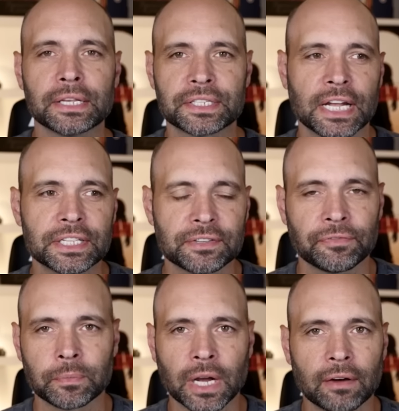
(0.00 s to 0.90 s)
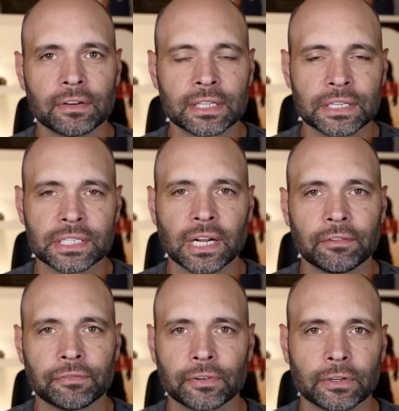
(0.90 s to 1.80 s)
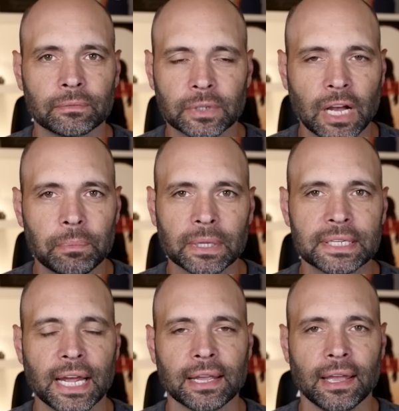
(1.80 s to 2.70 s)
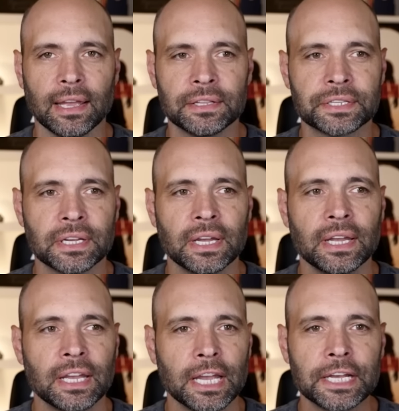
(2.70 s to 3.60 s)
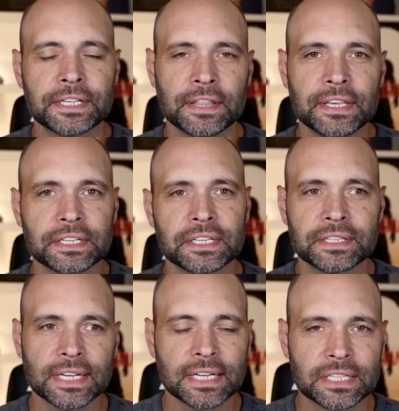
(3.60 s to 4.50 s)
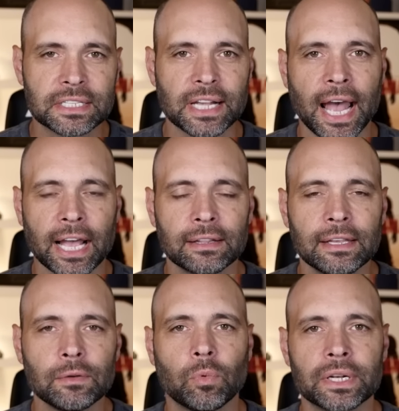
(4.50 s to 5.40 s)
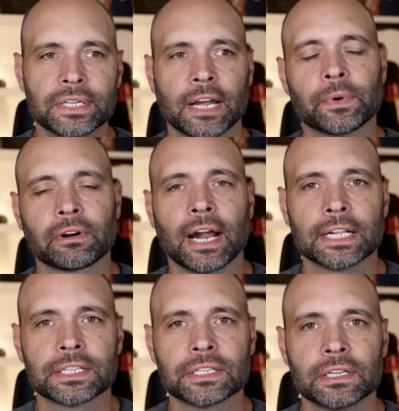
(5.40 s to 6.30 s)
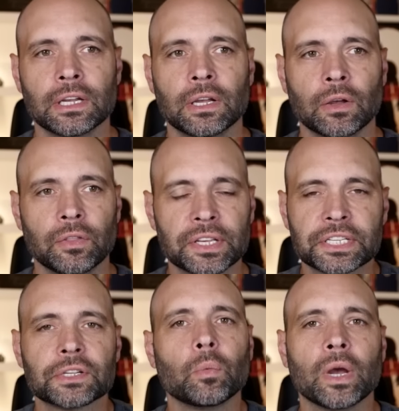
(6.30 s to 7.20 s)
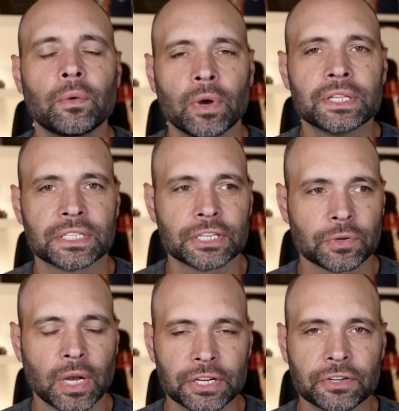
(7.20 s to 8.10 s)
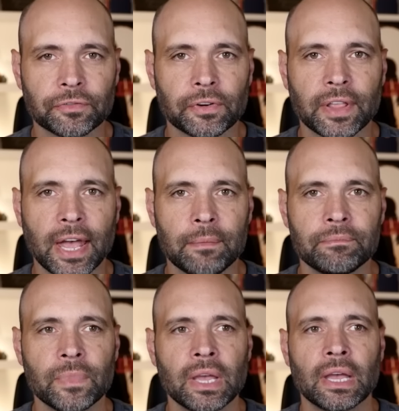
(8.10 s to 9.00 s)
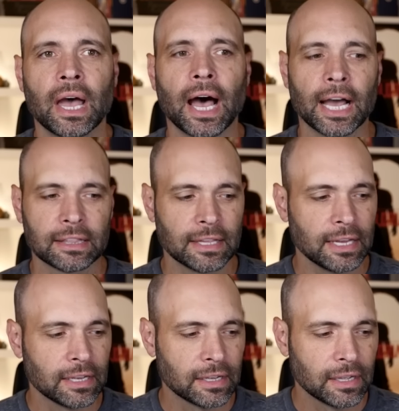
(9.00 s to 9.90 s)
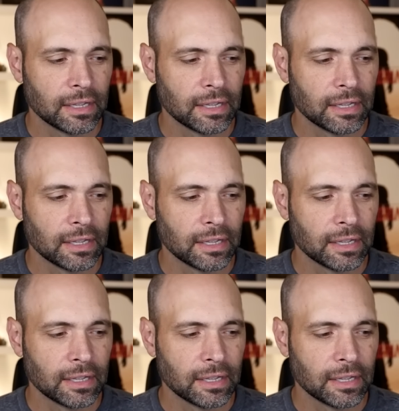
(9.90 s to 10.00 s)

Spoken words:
sense from covering this stuff for a couple of decades is that this is exactly what Democrats, this is a win-win situation for them. I think